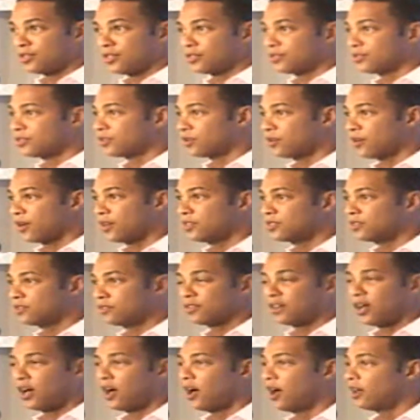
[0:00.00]
just the grace
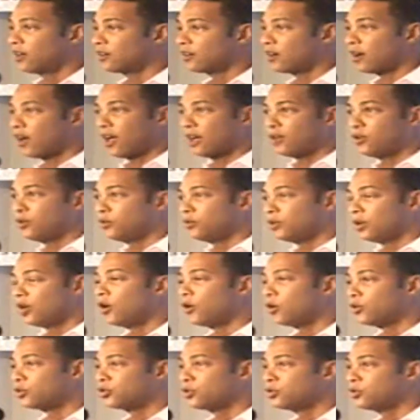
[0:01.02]
of God, or uh, who
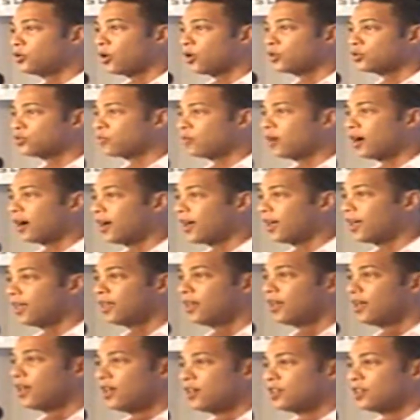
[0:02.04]
knows? Who knows why